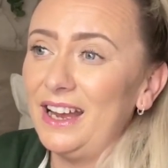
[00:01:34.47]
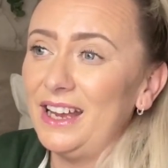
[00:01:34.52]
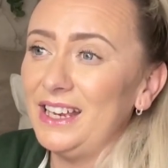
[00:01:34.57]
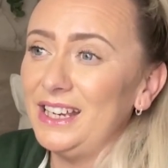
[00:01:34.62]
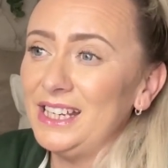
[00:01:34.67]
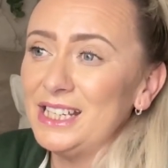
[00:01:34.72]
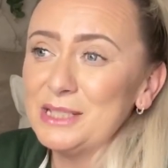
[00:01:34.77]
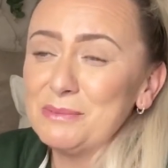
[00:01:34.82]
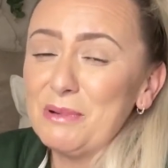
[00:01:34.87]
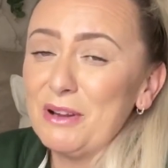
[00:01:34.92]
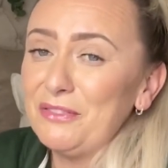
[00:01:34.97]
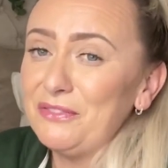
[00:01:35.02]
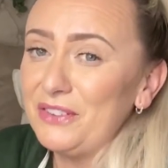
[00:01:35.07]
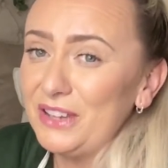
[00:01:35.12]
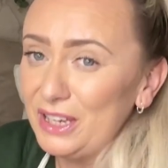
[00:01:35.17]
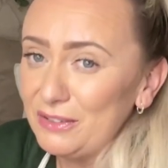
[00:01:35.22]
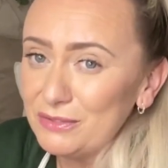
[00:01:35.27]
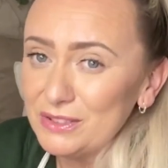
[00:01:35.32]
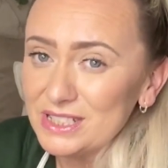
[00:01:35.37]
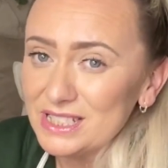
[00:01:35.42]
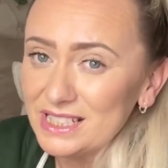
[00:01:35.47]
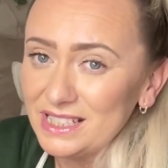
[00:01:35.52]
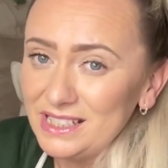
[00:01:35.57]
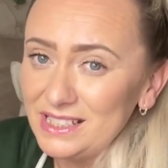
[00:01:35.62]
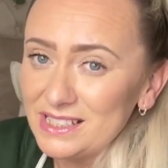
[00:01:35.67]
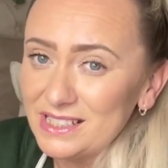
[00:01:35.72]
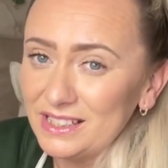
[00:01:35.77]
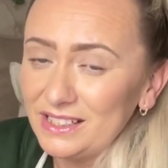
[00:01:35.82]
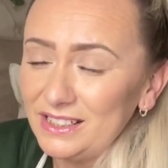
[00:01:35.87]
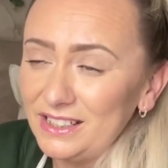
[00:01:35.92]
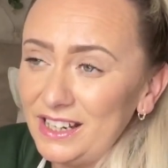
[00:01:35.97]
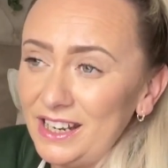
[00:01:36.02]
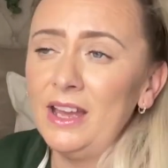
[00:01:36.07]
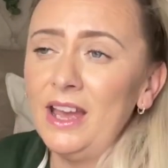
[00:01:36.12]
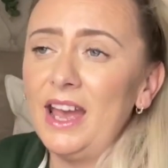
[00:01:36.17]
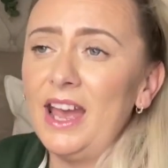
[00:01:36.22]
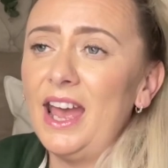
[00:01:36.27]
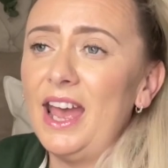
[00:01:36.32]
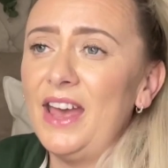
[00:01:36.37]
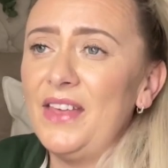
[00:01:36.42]
It's my favourite season,
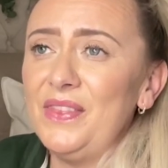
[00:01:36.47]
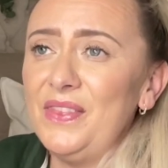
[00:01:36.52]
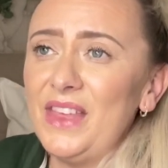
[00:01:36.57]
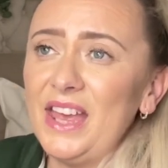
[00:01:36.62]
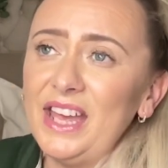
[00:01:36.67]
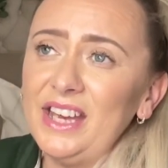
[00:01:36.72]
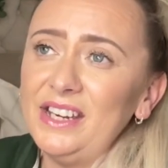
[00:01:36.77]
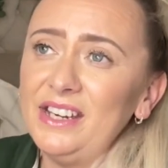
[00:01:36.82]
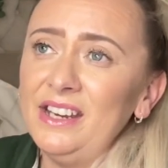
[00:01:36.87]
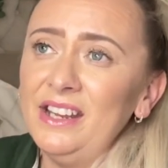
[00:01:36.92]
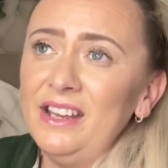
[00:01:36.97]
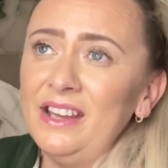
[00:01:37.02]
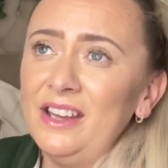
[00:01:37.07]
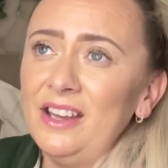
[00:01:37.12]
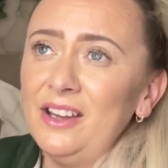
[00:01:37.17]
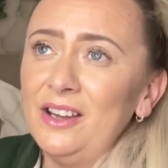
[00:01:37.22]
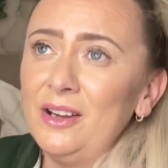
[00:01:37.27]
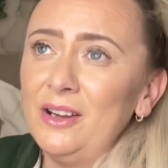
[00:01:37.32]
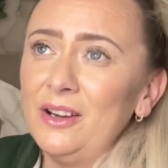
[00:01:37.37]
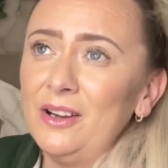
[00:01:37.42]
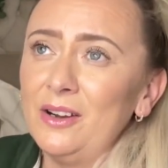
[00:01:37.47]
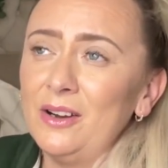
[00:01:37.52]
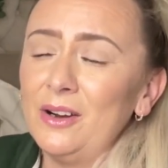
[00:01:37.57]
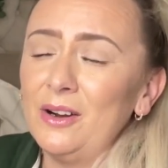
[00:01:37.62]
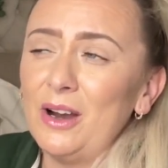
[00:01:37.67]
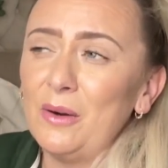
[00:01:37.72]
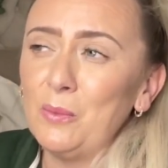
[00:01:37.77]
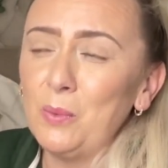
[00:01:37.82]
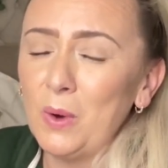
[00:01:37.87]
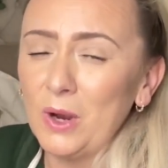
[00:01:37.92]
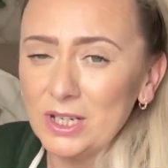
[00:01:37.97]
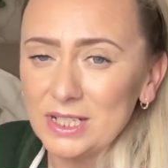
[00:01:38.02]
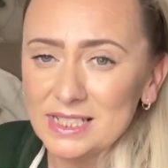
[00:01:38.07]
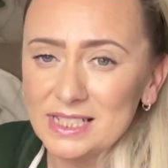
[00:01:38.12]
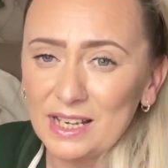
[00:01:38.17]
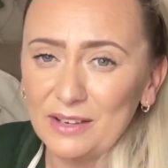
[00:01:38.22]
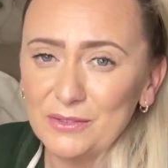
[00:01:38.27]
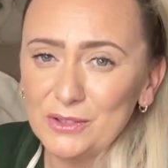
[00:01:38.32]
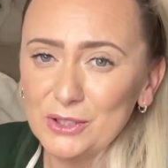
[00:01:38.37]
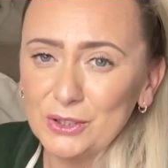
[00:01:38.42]
and then once
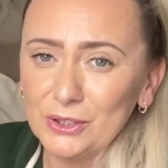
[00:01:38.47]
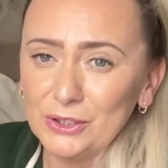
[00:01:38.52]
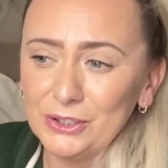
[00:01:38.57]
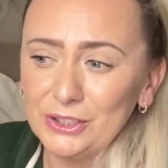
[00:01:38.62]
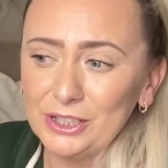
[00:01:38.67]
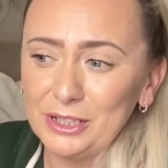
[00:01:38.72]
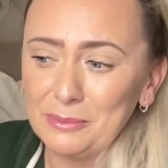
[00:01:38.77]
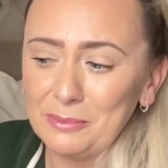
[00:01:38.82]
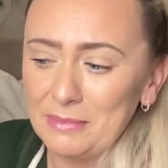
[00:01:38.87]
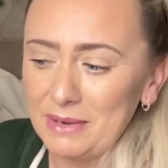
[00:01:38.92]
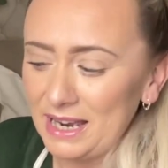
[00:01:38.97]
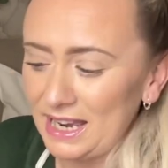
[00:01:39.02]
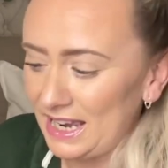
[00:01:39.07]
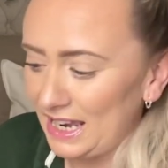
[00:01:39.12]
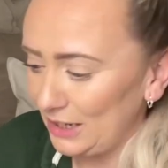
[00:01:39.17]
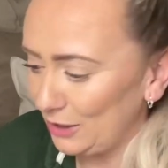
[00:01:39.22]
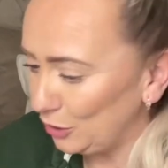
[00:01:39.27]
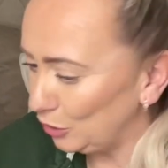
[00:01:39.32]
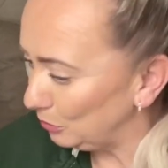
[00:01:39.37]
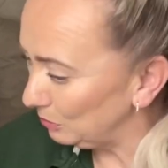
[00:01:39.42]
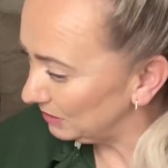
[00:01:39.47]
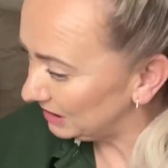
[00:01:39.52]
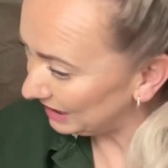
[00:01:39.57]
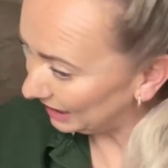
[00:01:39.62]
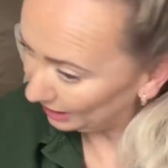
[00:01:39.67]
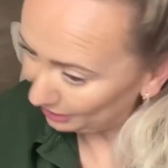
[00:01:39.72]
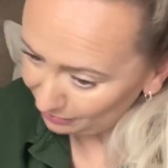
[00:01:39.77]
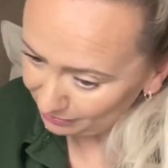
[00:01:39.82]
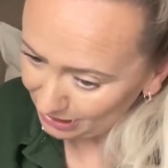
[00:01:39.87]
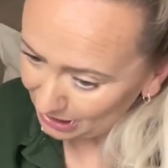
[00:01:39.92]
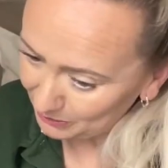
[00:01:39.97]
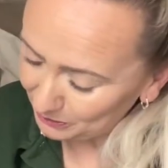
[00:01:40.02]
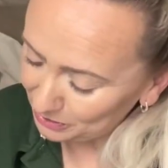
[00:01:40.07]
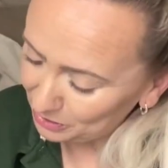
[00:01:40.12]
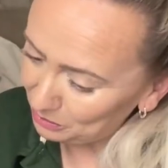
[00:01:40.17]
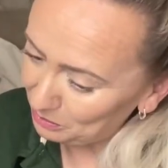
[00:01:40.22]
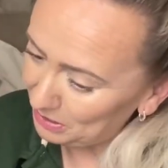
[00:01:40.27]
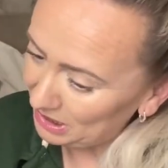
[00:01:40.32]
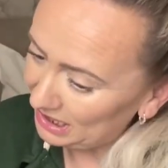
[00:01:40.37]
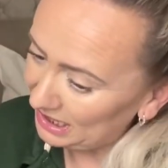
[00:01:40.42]
I've done my Come Decorate with
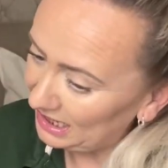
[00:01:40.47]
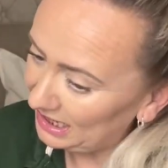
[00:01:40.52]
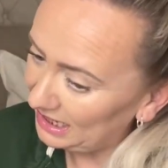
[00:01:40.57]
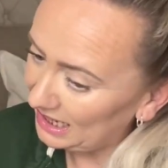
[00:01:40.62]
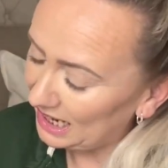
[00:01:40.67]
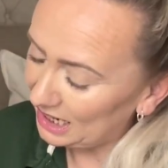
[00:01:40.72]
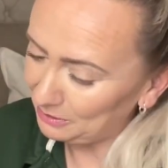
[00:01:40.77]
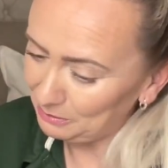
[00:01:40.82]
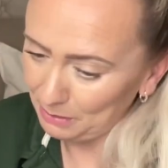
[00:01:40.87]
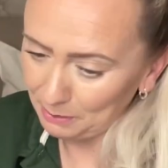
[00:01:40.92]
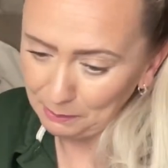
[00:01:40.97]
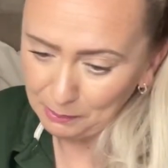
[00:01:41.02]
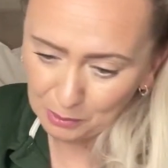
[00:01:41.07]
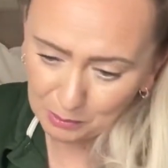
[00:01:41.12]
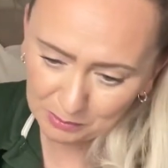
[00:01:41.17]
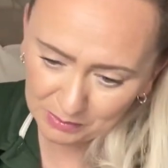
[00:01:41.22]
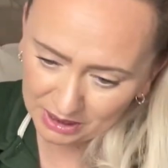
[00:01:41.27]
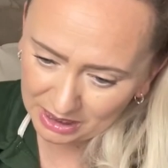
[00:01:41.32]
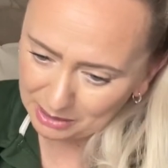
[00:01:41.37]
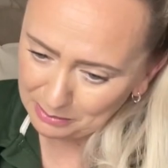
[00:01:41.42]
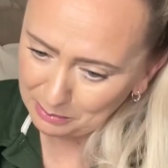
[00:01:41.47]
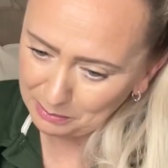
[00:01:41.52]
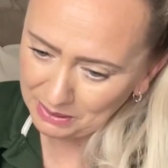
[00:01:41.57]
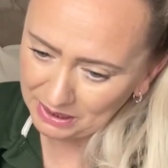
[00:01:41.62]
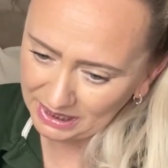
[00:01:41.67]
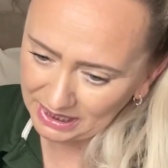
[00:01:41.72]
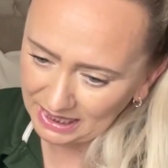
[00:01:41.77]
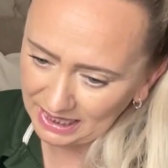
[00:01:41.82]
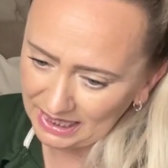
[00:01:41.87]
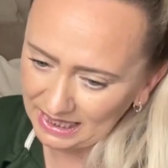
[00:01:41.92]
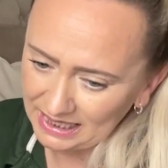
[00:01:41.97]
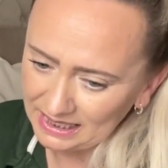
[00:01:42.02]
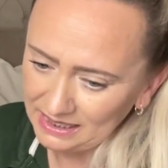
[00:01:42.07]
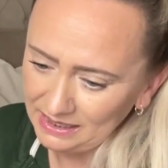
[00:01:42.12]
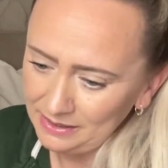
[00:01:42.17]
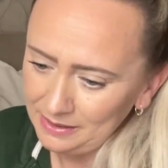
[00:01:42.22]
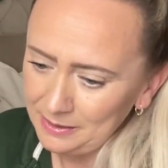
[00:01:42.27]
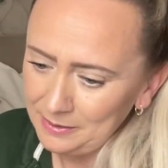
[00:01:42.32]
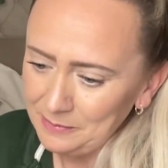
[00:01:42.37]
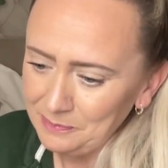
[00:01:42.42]
Me and my pumpkin picking,
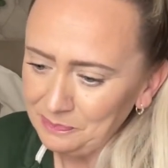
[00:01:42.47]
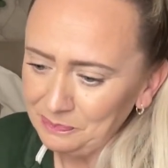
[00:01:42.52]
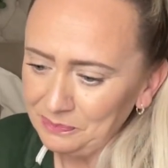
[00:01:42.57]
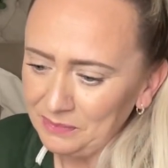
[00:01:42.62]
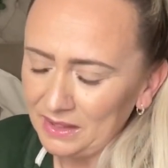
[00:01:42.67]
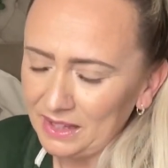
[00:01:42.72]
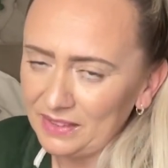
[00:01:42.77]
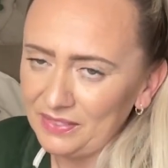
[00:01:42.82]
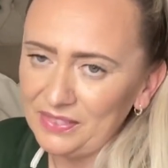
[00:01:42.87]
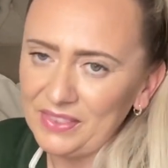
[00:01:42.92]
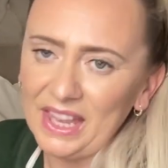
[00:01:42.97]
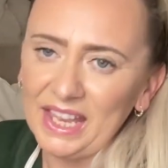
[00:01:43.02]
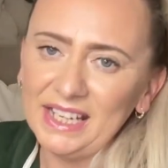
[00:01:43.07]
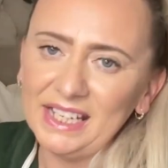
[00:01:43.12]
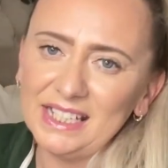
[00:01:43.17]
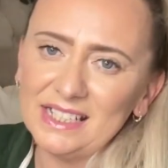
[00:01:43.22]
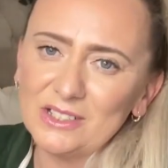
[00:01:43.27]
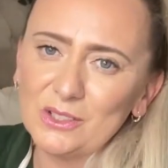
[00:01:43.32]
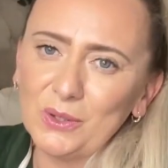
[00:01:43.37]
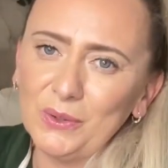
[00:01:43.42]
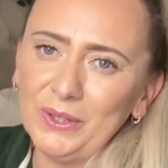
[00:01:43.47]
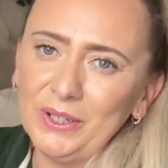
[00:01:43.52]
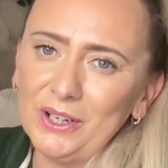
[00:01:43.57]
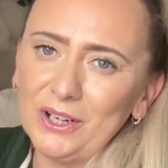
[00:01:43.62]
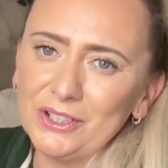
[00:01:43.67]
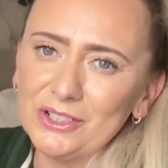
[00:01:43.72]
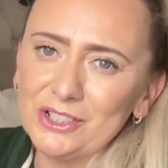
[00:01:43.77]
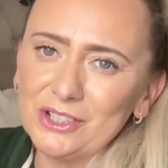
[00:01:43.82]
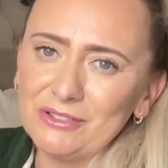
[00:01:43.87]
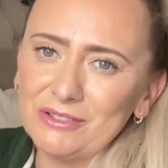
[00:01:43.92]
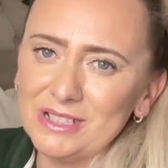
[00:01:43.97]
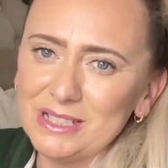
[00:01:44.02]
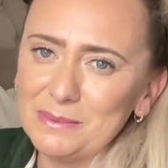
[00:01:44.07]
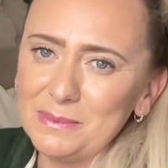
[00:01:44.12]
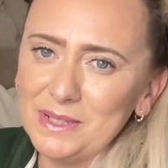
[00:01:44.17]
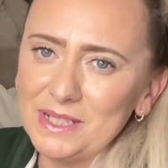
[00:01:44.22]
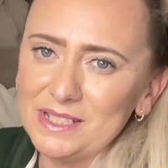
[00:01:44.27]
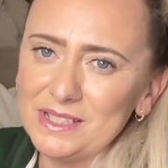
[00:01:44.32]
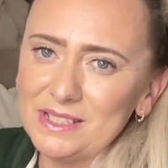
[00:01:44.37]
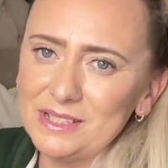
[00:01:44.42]
then it's going on to
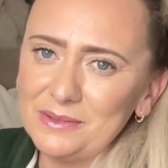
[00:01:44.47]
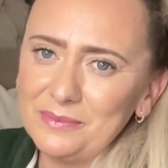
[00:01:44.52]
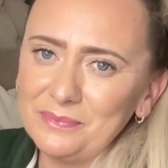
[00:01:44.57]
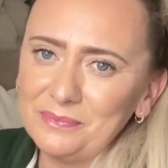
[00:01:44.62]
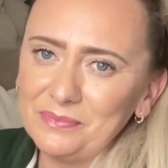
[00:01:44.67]
Christmas,